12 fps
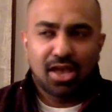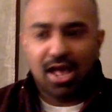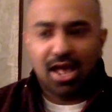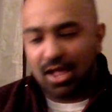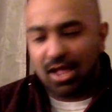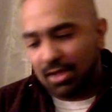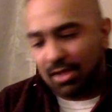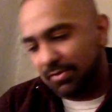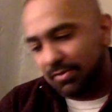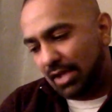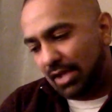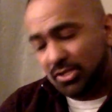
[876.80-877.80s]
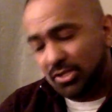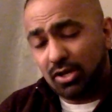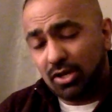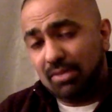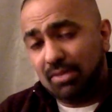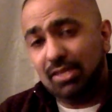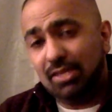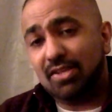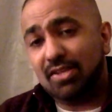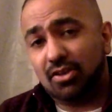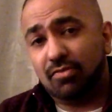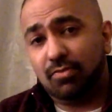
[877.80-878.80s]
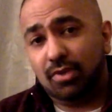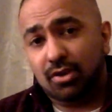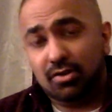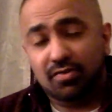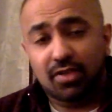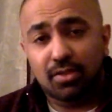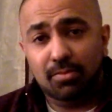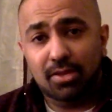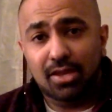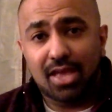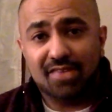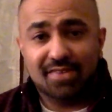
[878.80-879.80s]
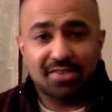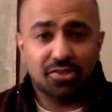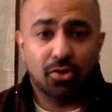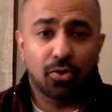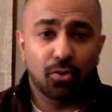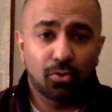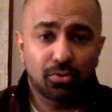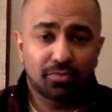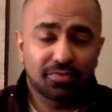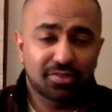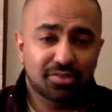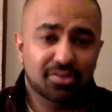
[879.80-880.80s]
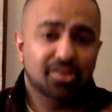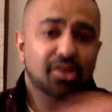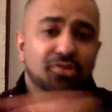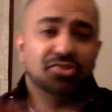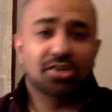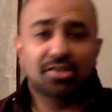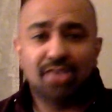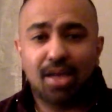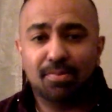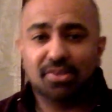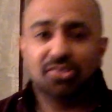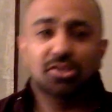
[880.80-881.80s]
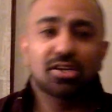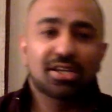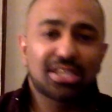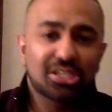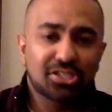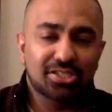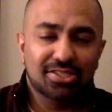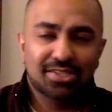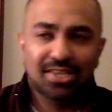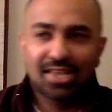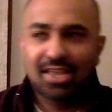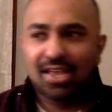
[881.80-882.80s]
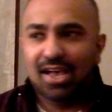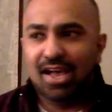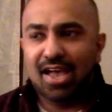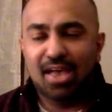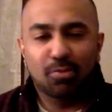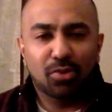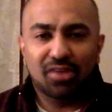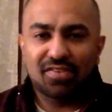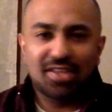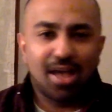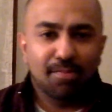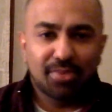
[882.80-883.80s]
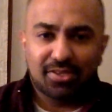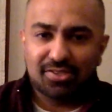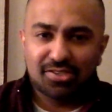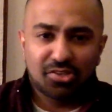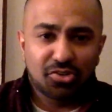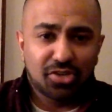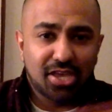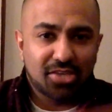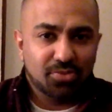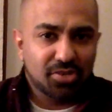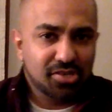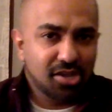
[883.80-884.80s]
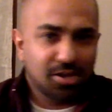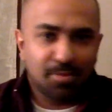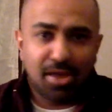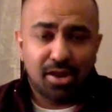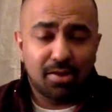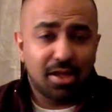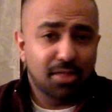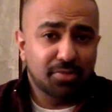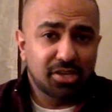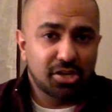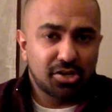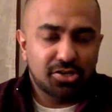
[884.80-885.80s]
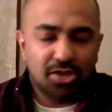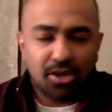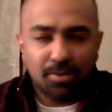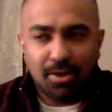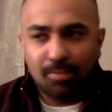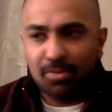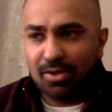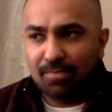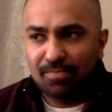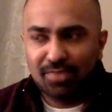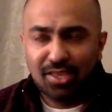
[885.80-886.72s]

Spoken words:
I'll be talking mainly about software development as a whole. Certain topics, certain niches, and whatever topics you guys want to talk about, I'll be here to talk about. But